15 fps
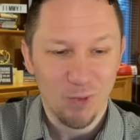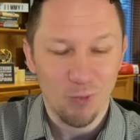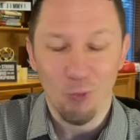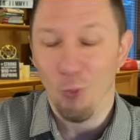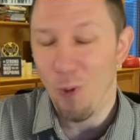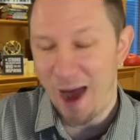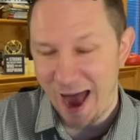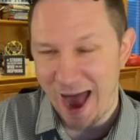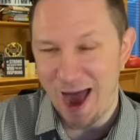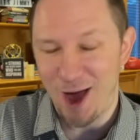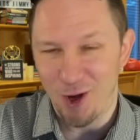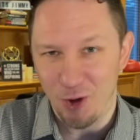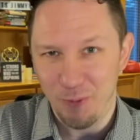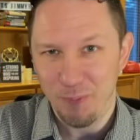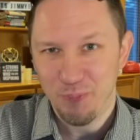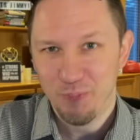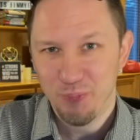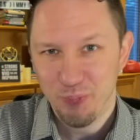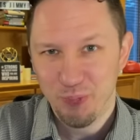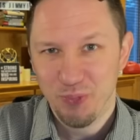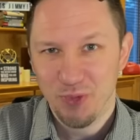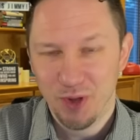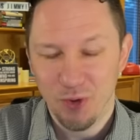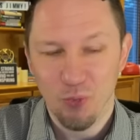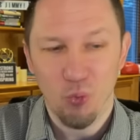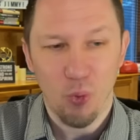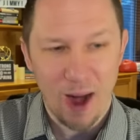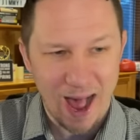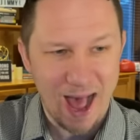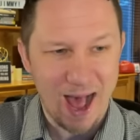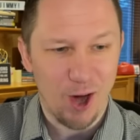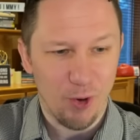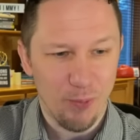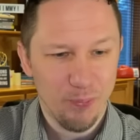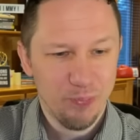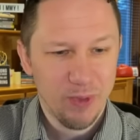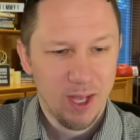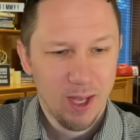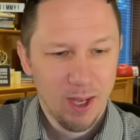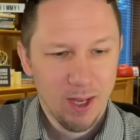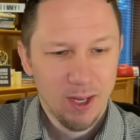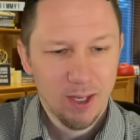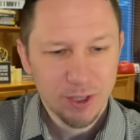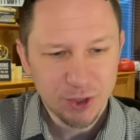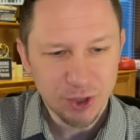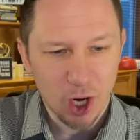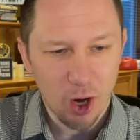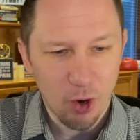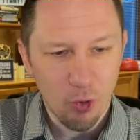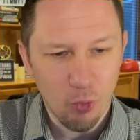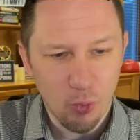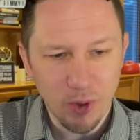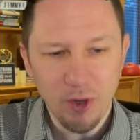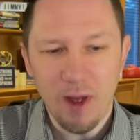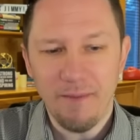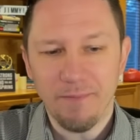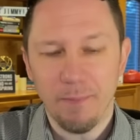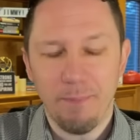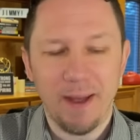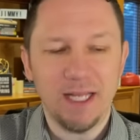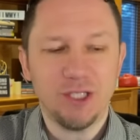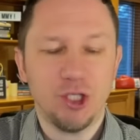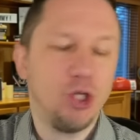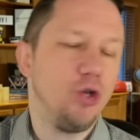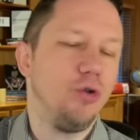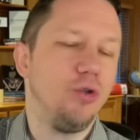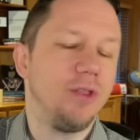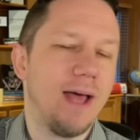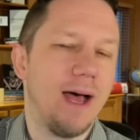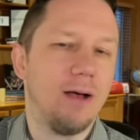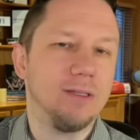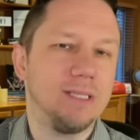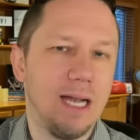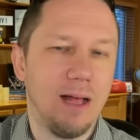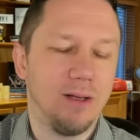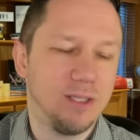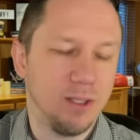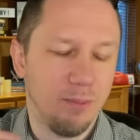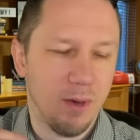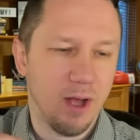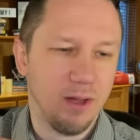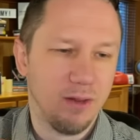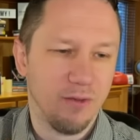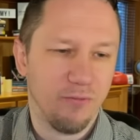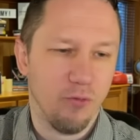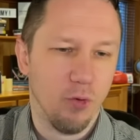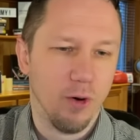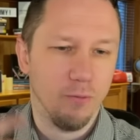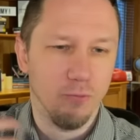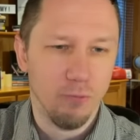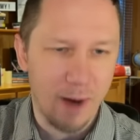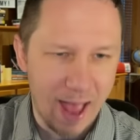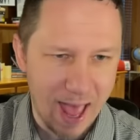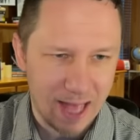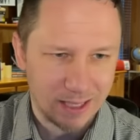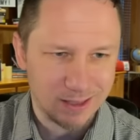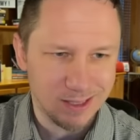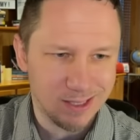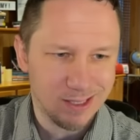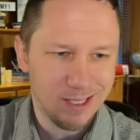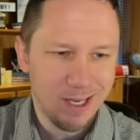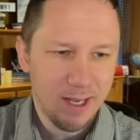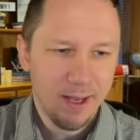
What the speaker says: Wow. Wow. So when you have to pay $2,000 a month for rent,